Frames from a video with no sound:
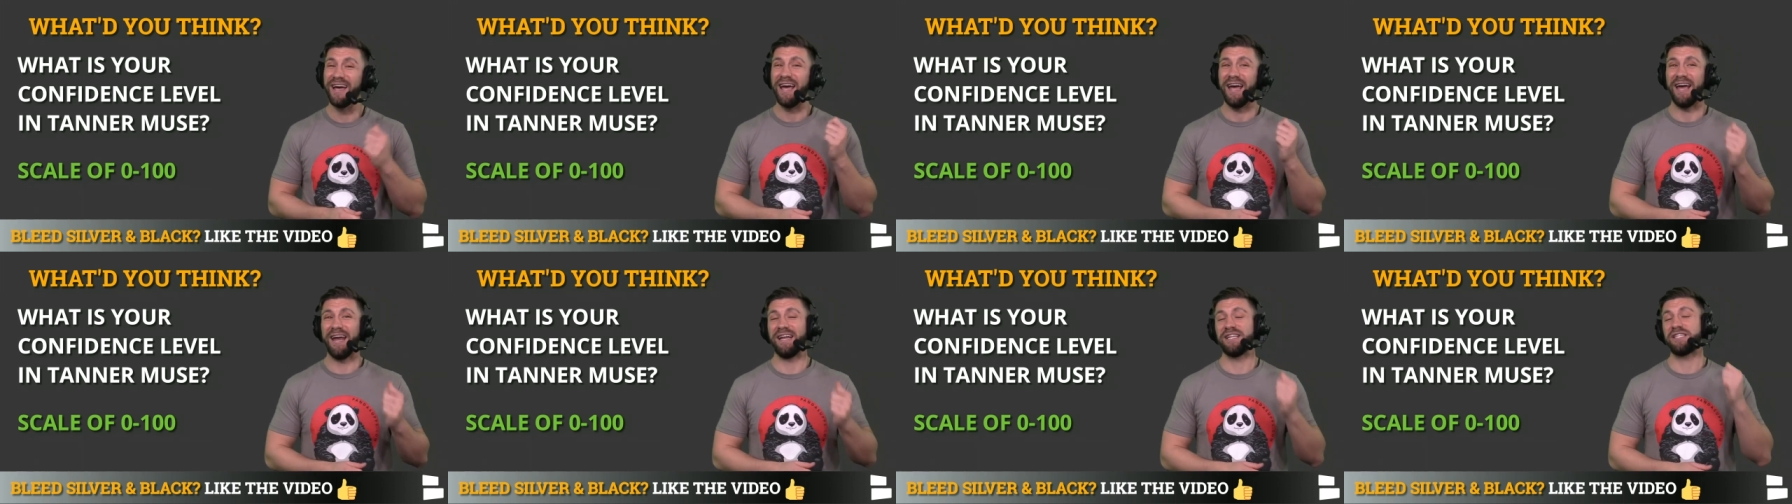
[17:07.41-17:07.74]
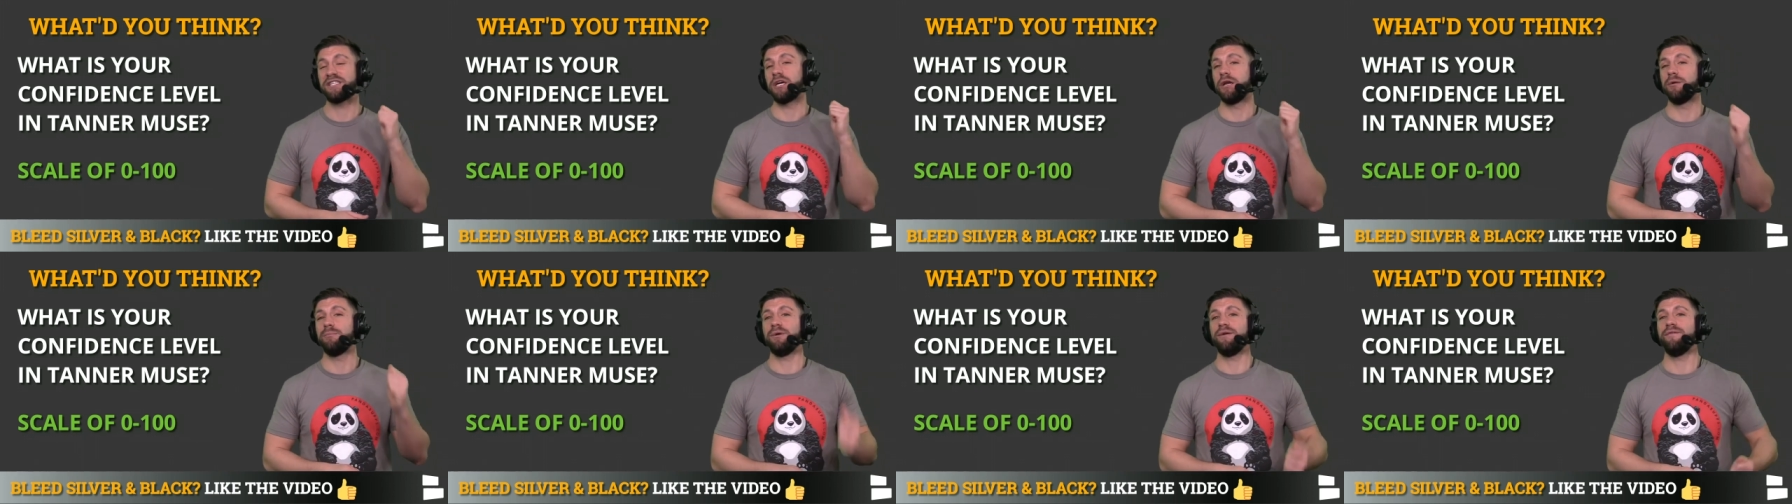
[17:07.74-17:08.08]
and it's
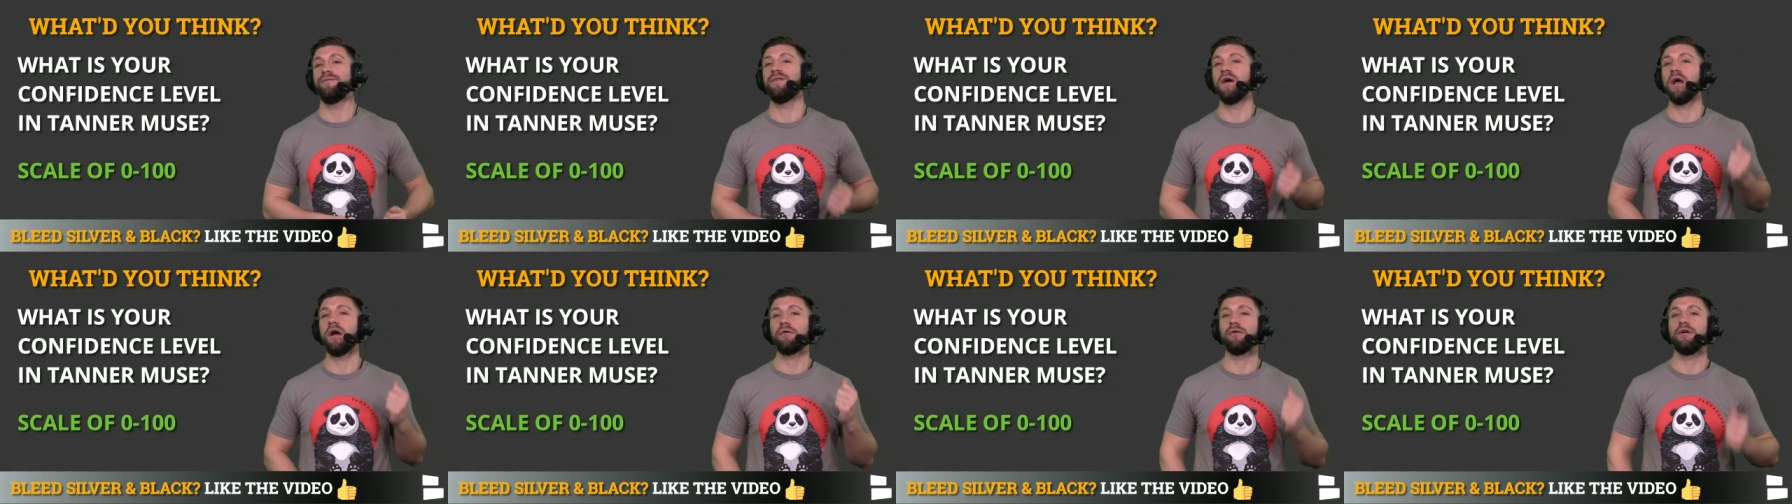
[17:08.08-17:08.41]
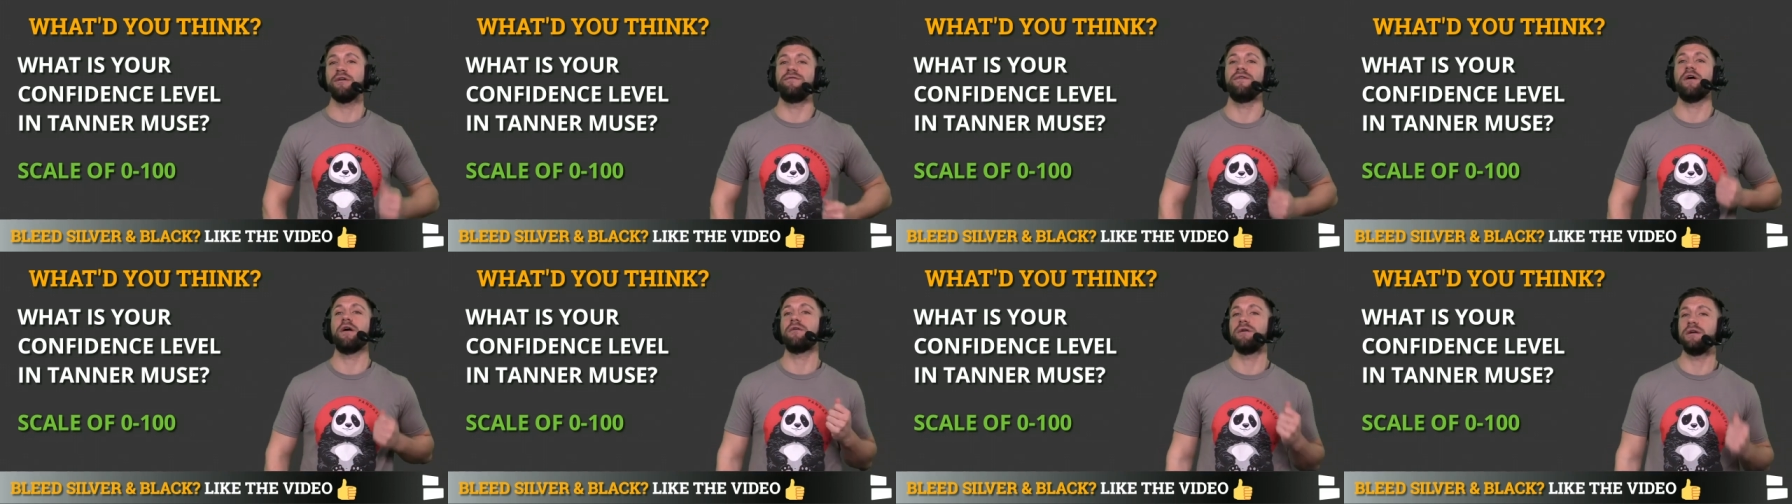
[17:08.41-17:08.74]
going to be very,
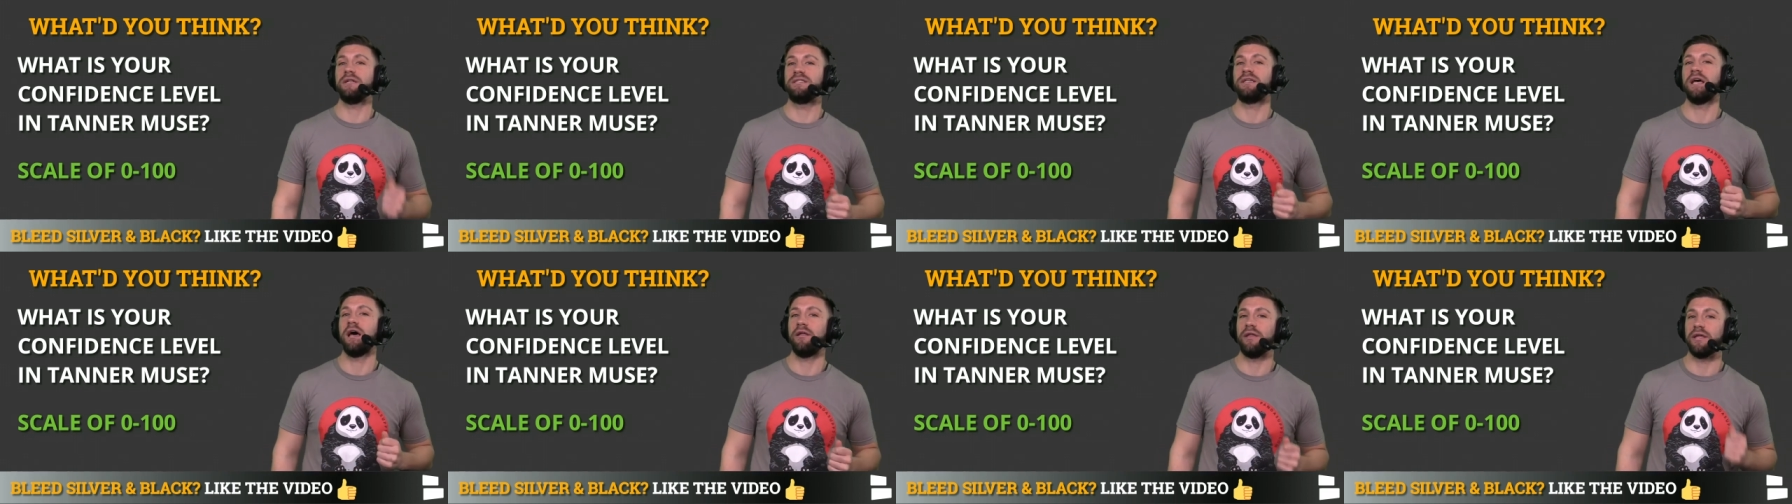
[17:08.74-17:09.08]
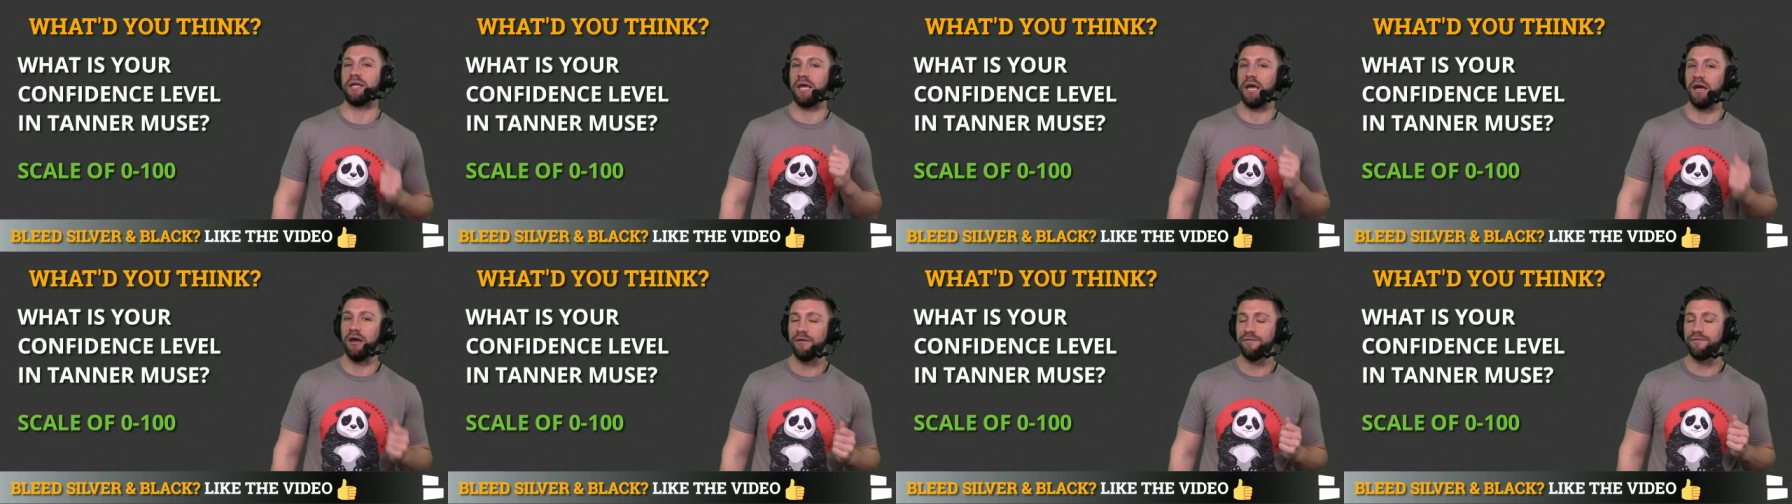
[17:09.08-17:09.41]
very
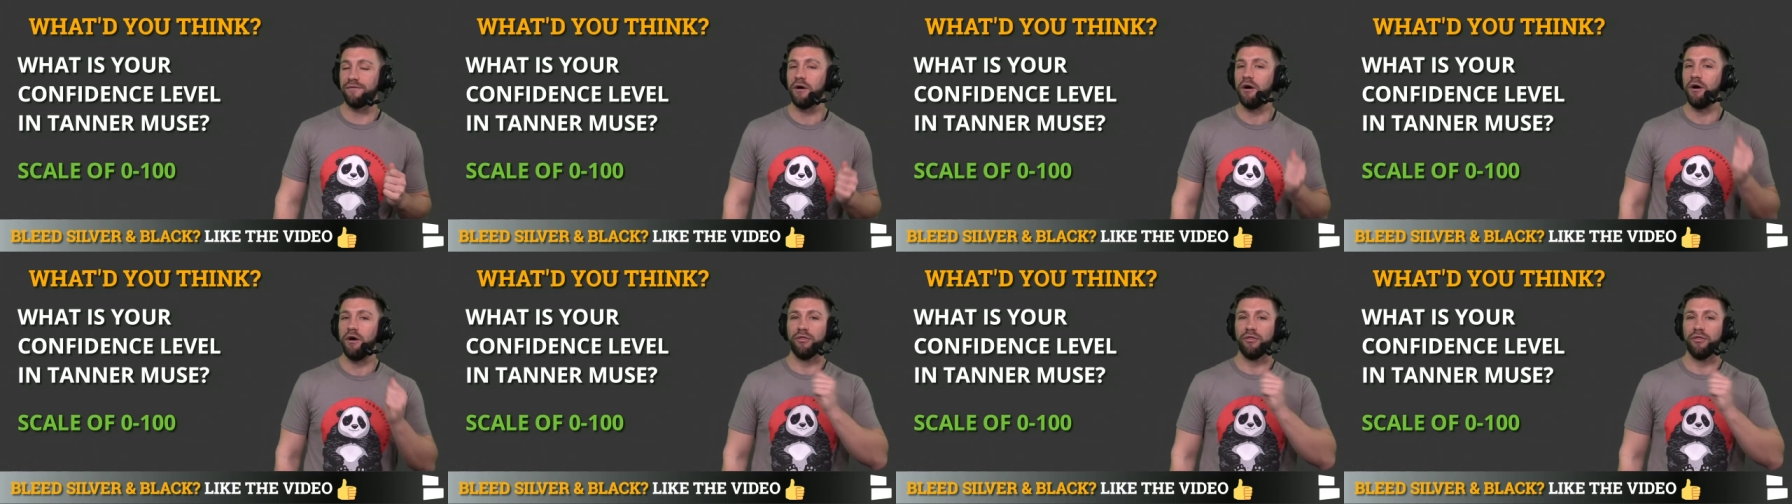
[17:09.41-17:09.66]
telling if